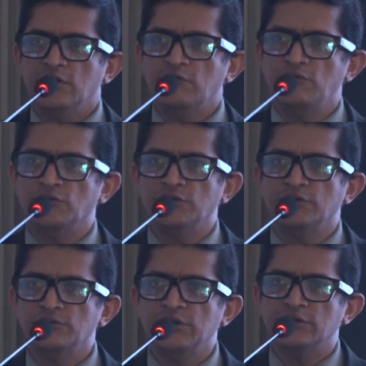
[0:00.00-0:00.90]
have looked
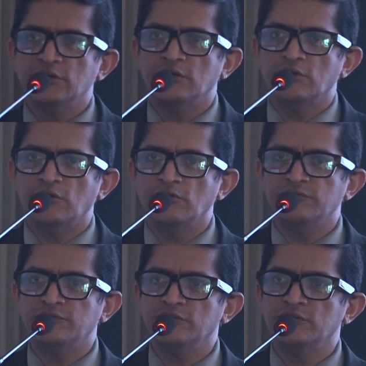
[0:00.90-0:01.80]
into data
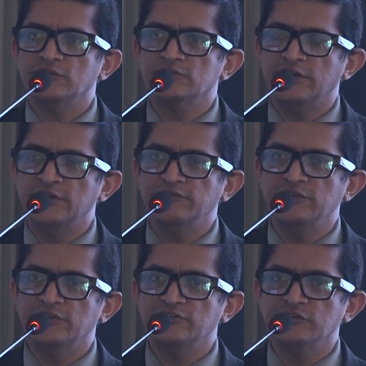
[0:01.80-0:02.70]
of
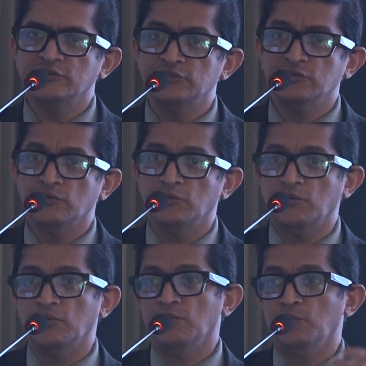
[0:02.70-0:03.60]
scientific research
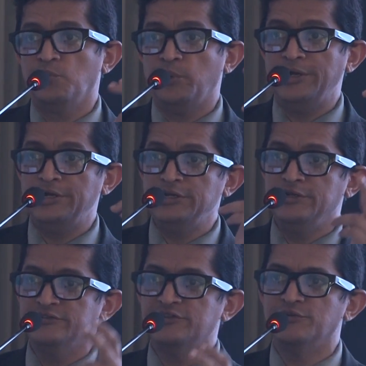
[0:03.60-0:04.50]
20
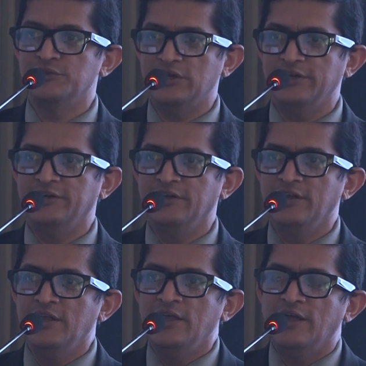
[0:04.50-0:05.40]
years down the line.
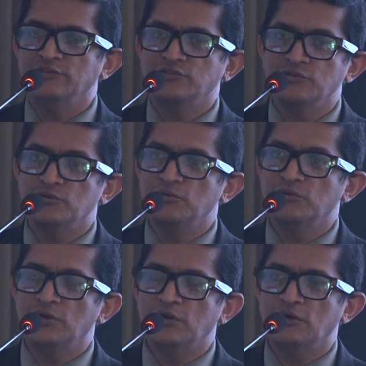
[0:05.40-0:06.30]
And
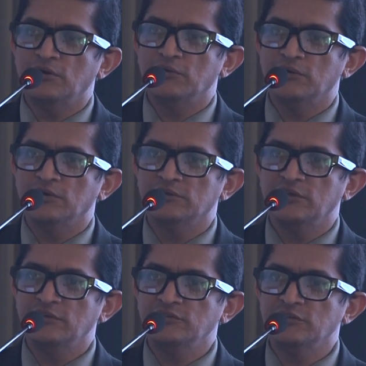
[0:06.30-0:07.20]
so
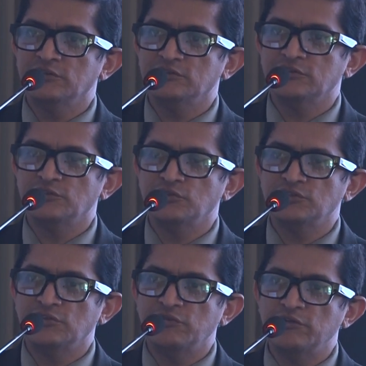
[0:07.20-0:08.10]
there is a
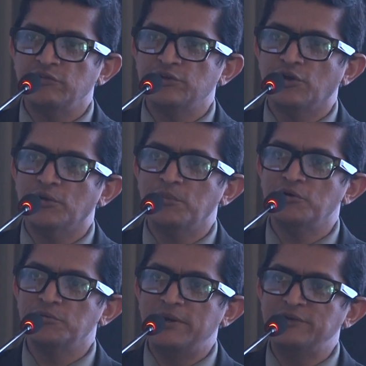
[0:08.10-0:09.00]
situation where we talk
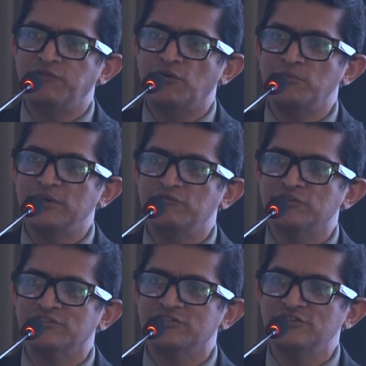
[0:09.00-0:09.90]
about metformin
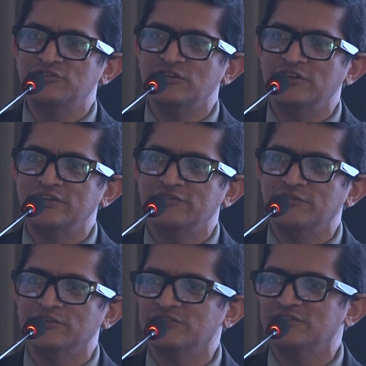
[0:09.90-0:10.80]
versus insulin
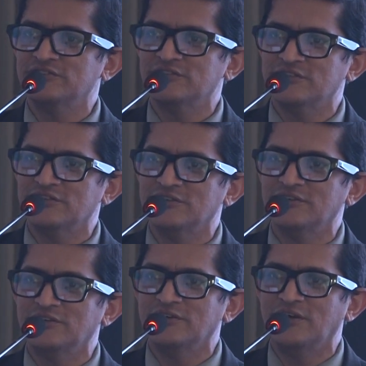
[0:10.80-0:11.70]
versus
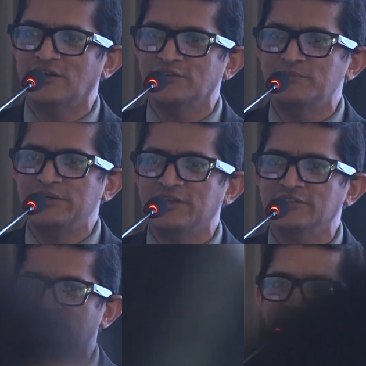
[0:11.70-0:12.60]
other
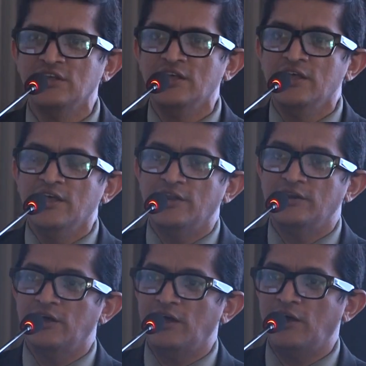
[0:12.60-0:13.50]
medications
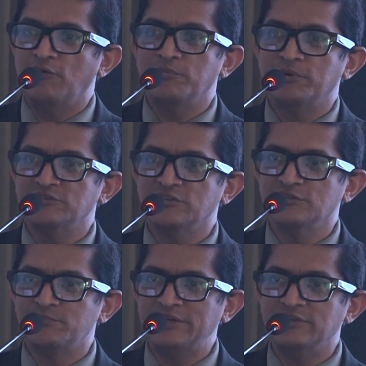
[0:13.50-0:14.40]
and how a person
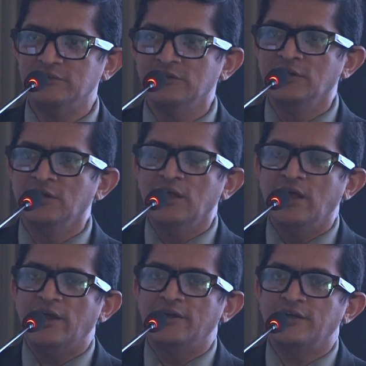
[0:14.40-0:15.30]
is better
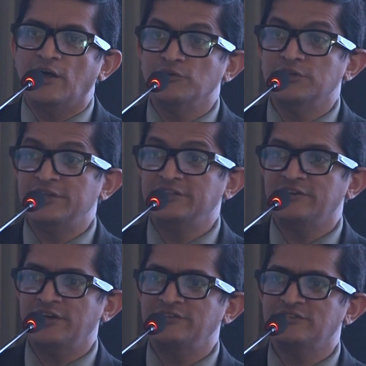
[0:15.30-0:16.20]
and how the death
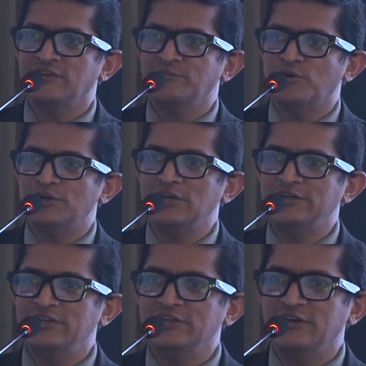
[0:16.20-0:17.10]
rates and
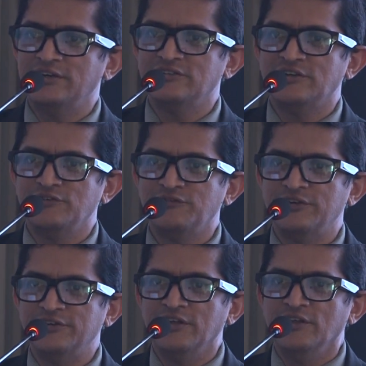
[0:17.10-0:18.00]
mortality rates are
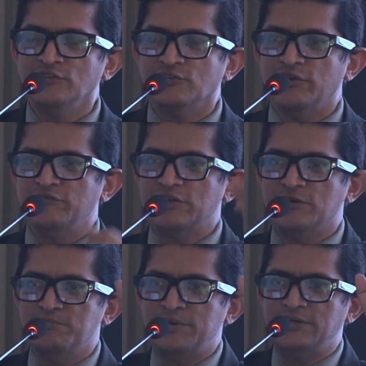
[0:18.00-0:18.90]
different. So when we
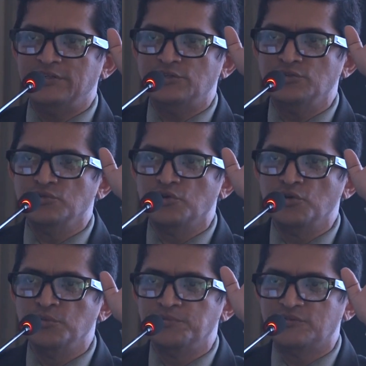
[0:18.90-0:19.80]
compare the two
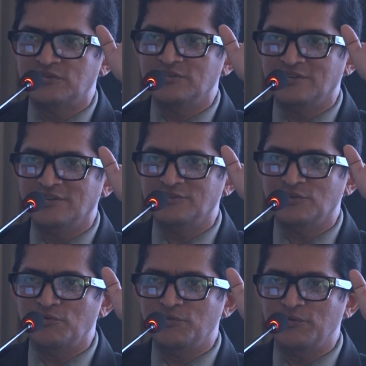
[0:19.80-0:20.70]
groups,
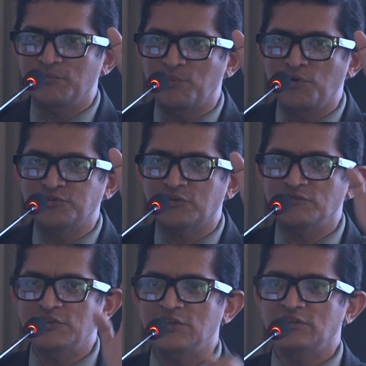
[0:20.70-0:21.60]
so most
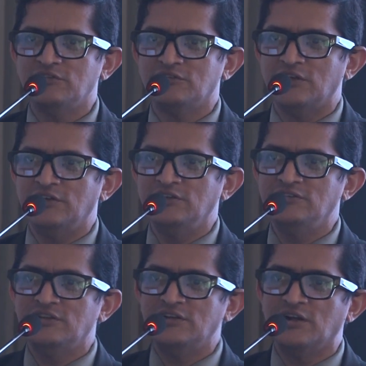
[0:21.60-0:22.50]
of the
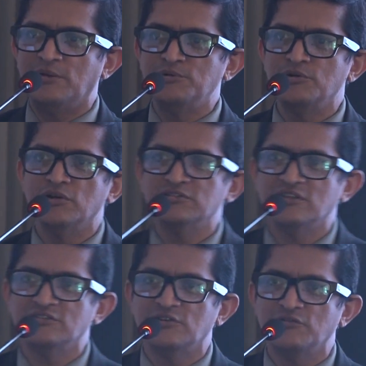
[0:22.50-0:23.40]
studies that come to us
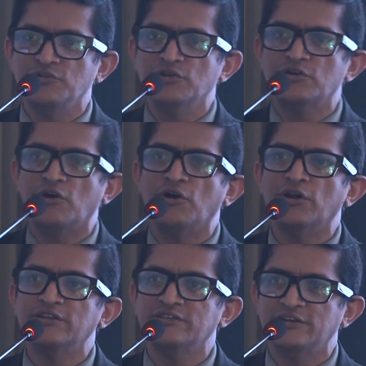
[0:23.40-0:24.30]
as reviewer
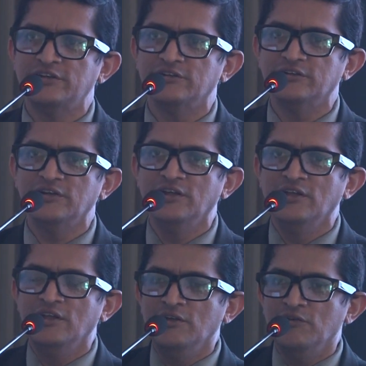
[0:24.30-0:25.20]
or as editor,
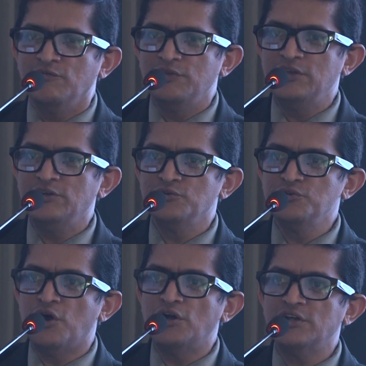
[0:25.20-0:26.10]
we do
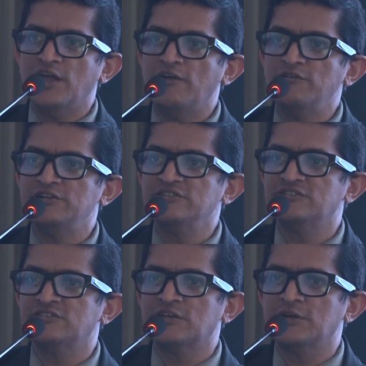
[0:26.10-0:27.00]
not have
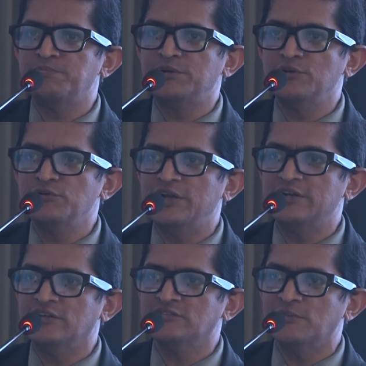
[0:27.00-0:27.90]
descriptive
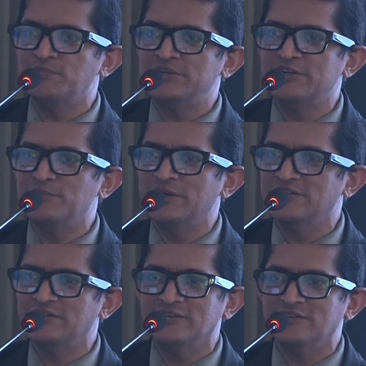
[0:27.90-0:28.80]
data submitted by
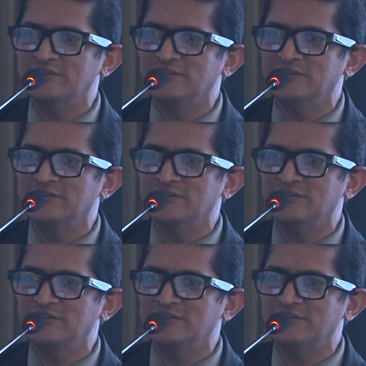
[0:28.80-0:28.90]
the